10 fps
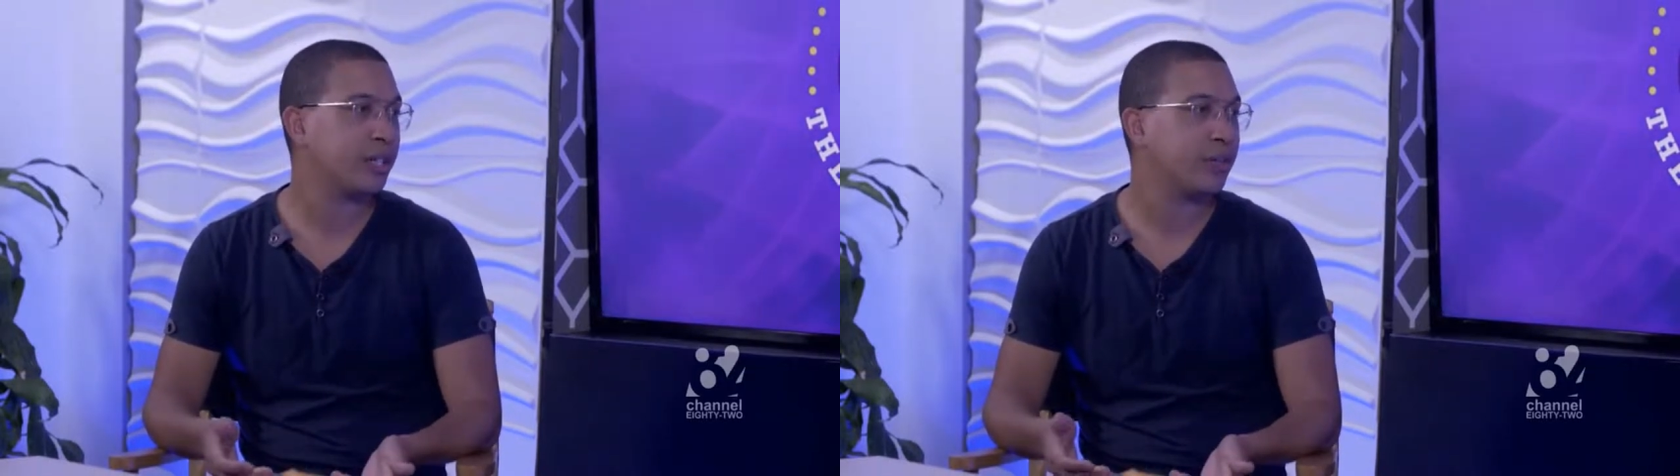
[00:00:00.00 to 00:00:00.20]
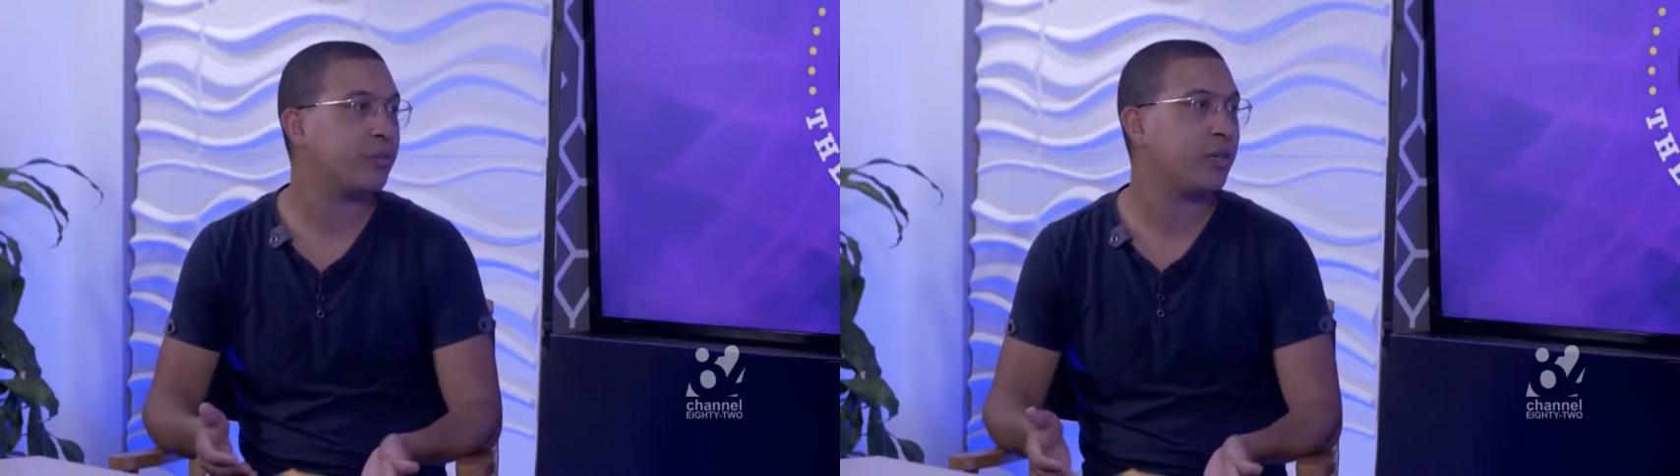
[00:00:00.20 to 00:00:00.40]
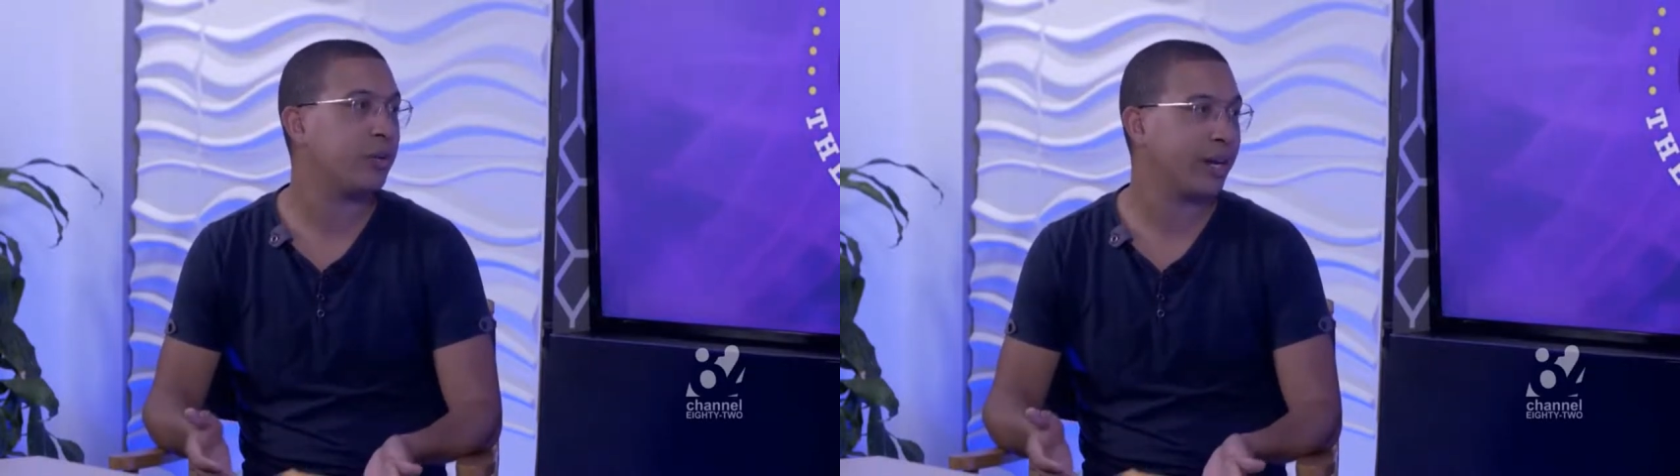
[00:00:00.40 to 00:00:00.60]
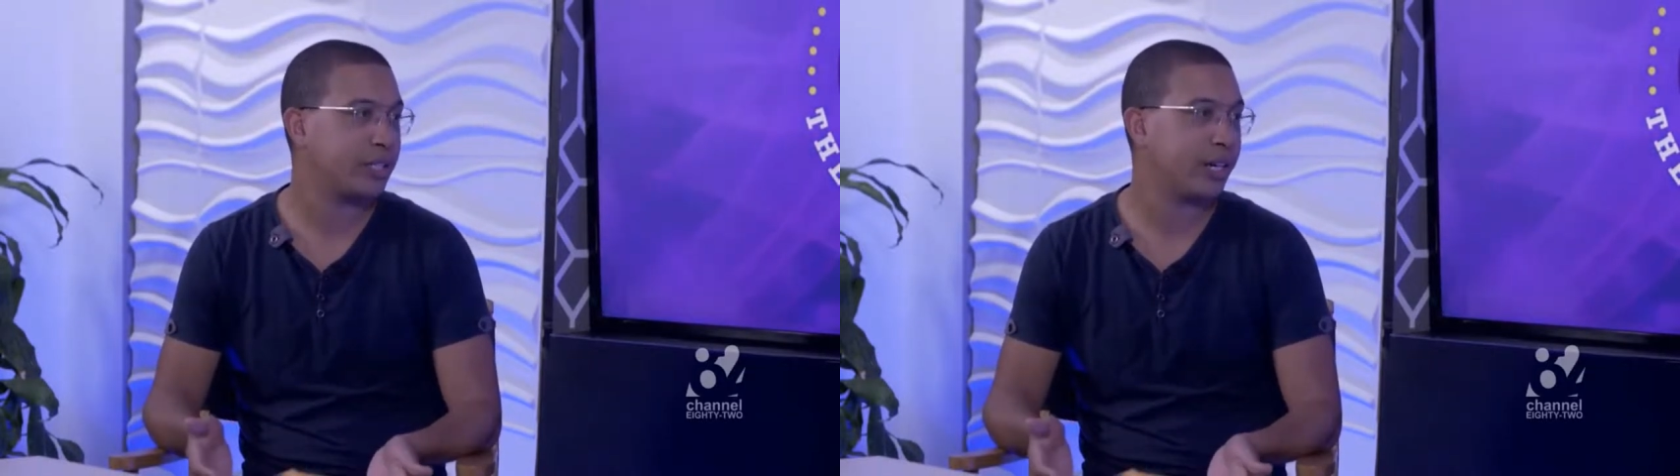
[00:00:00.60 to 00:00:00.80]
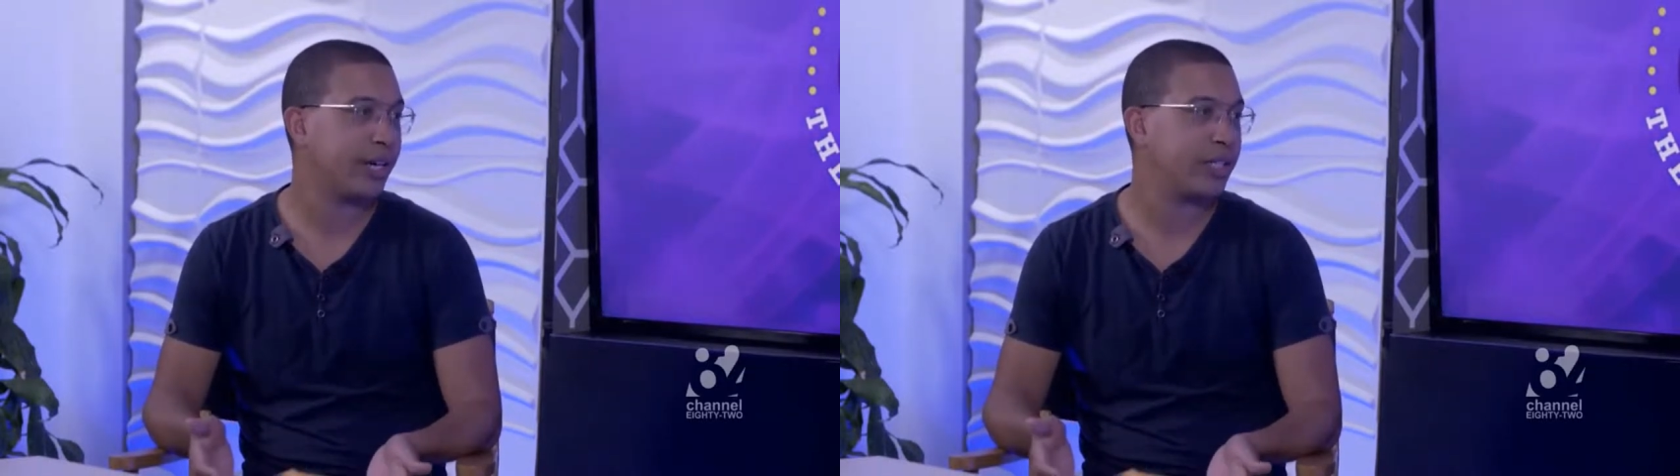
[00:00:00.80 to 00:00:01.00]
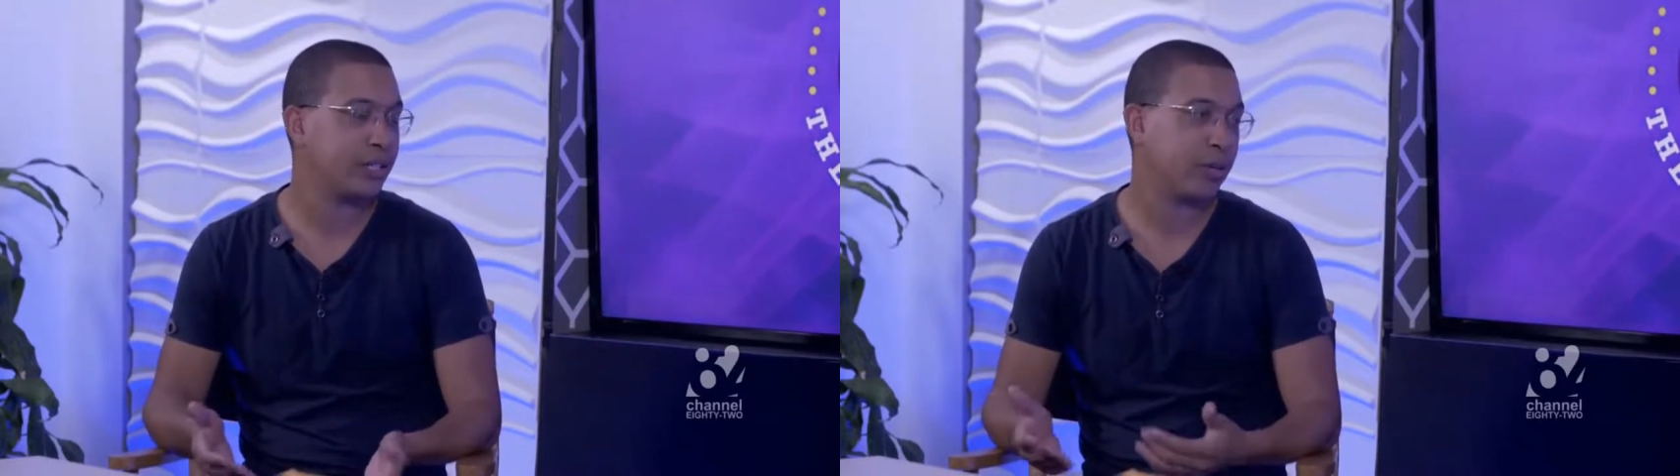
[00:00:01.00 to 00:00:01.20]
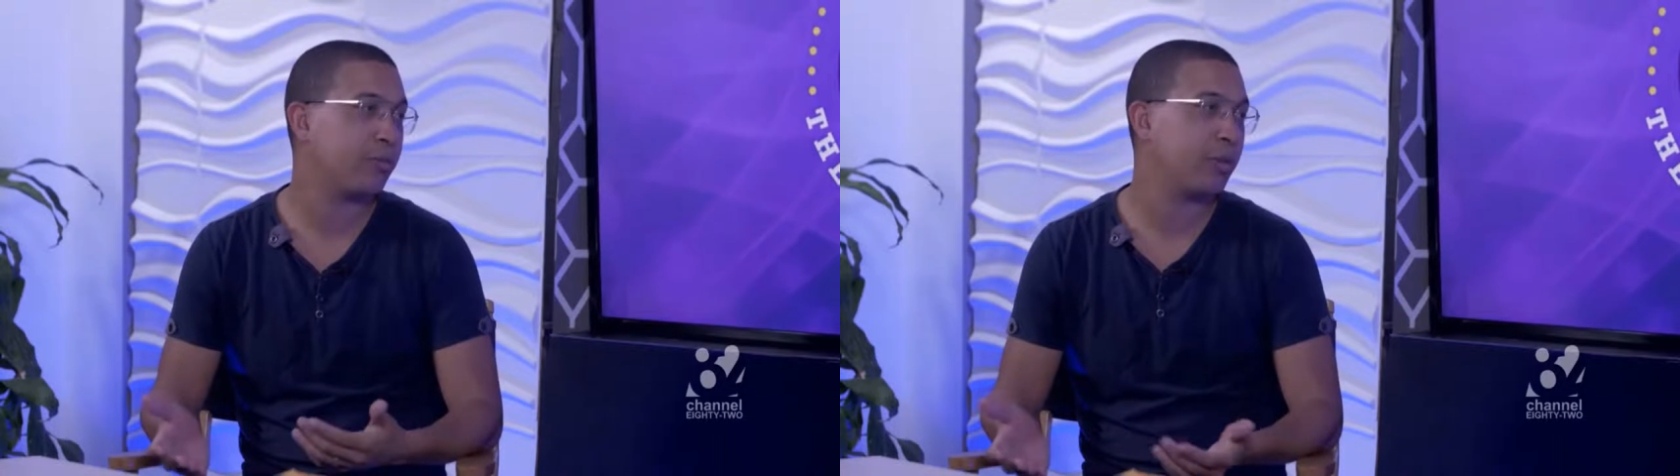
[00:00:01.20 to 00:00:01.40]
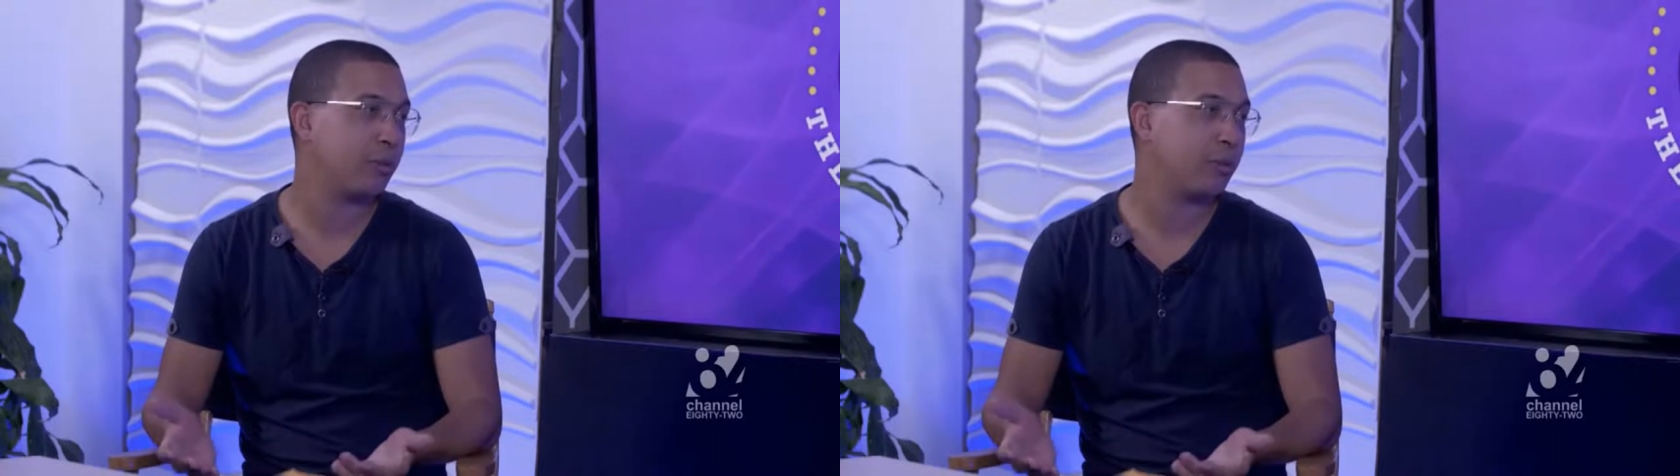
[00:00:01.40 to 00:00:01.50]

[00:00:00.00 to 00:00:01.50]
few exchanges or a few